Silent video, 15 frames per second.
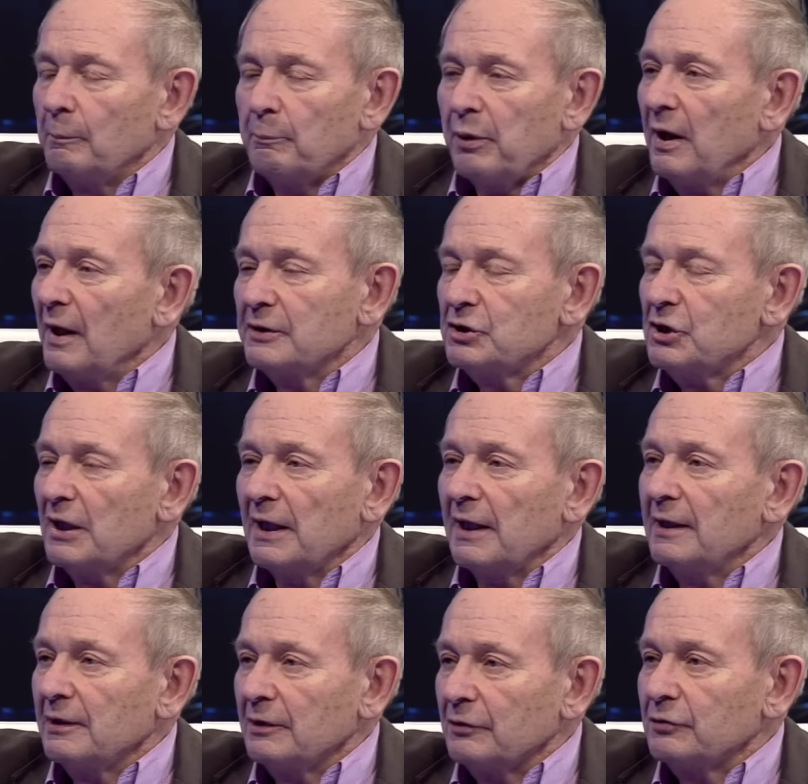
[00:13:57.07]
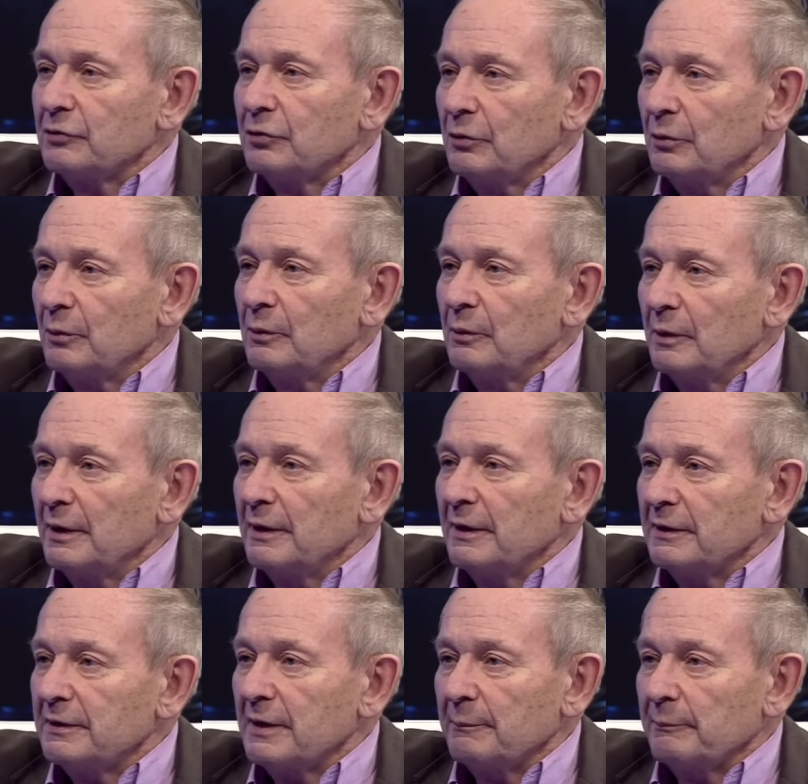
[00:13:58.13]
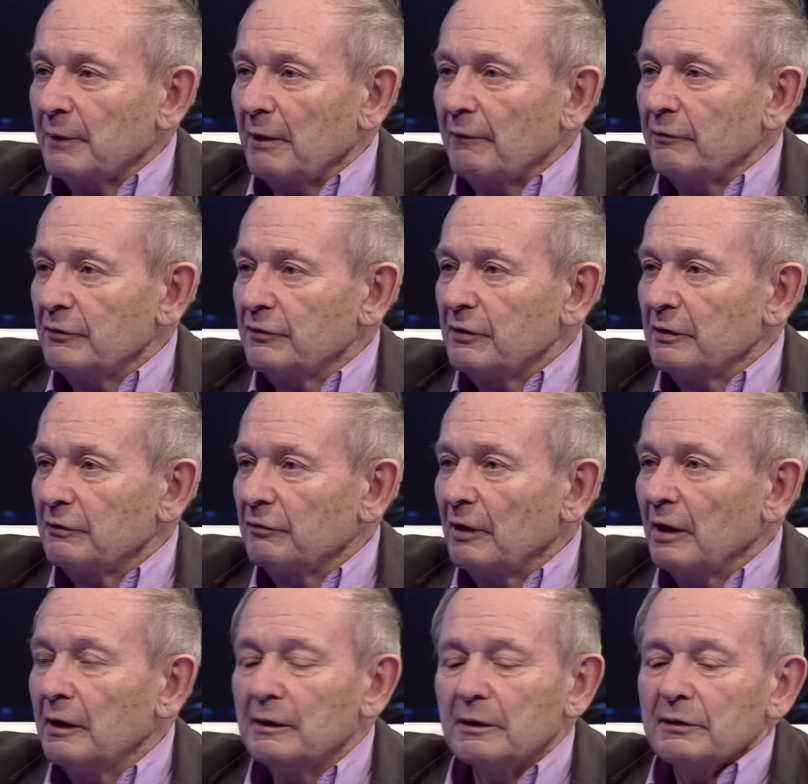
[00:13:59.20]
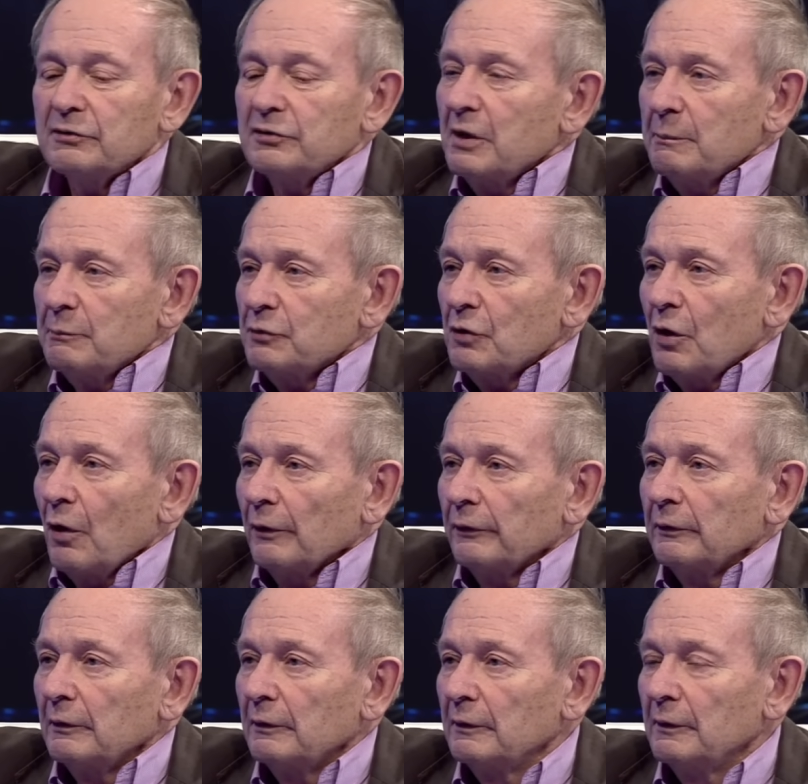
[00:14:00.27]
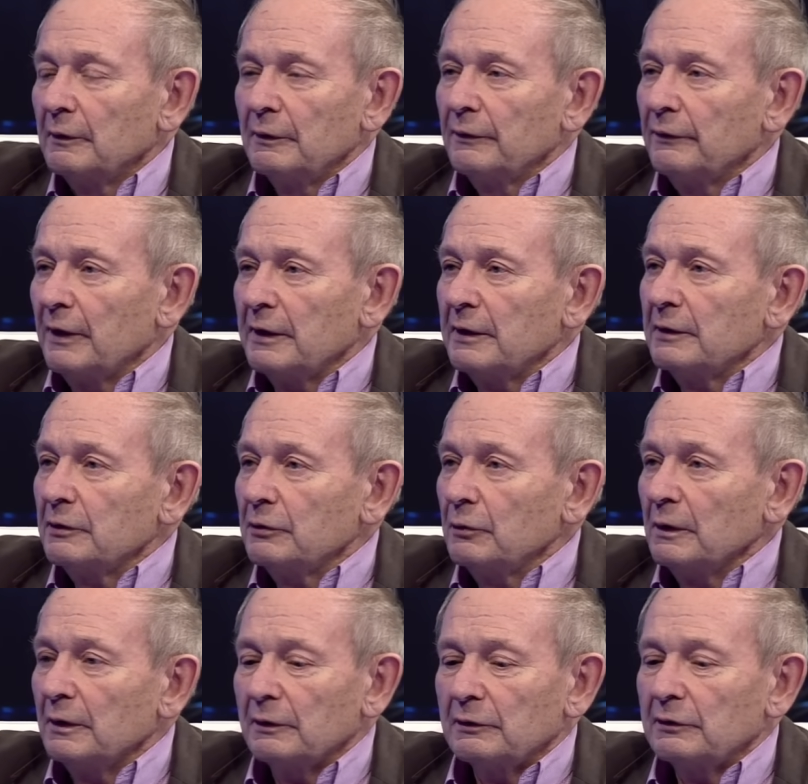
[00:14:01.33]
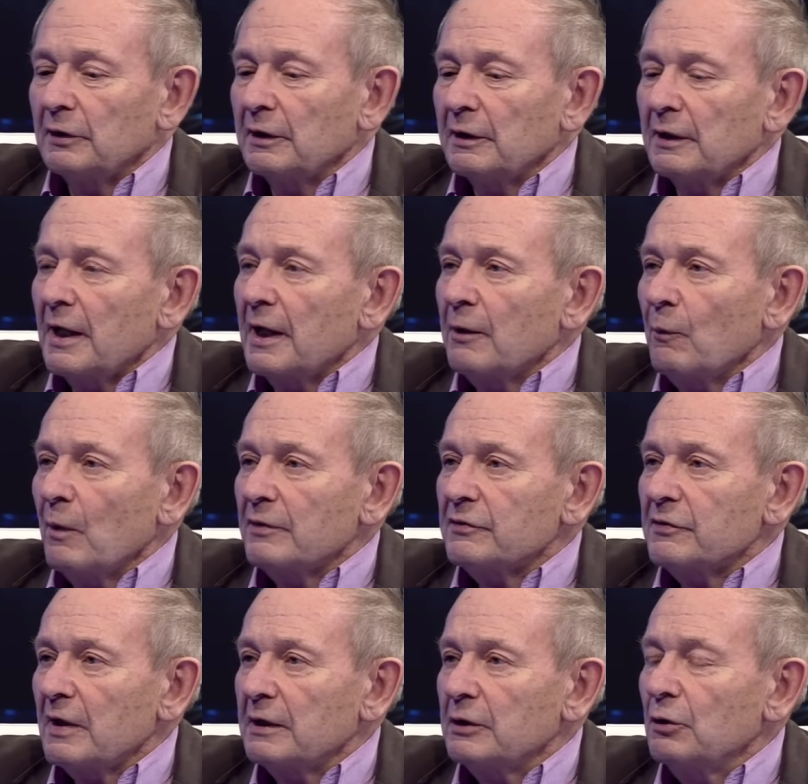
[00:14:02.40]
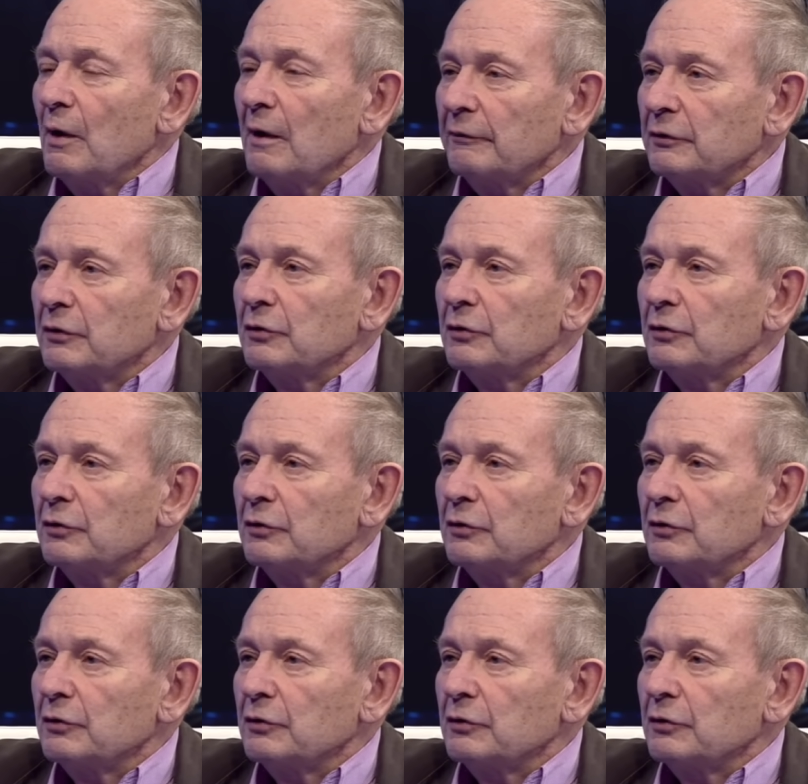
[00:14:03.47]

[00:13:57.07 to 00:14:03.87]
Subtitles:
plunging into an attempt to have a ceasefire? Seems not. They didn't do it. Didn't anyone say, you have to